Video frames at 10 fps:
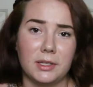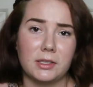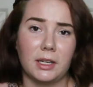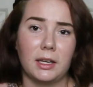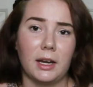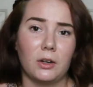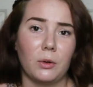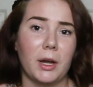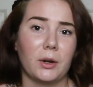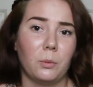skincare no
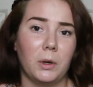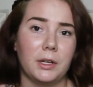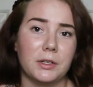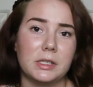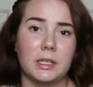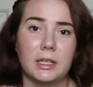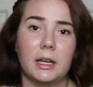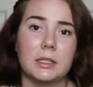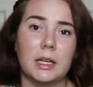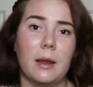matter what your
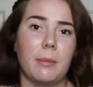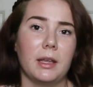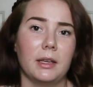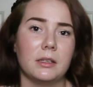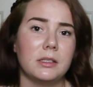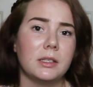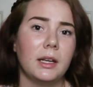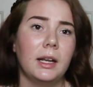skincare type is.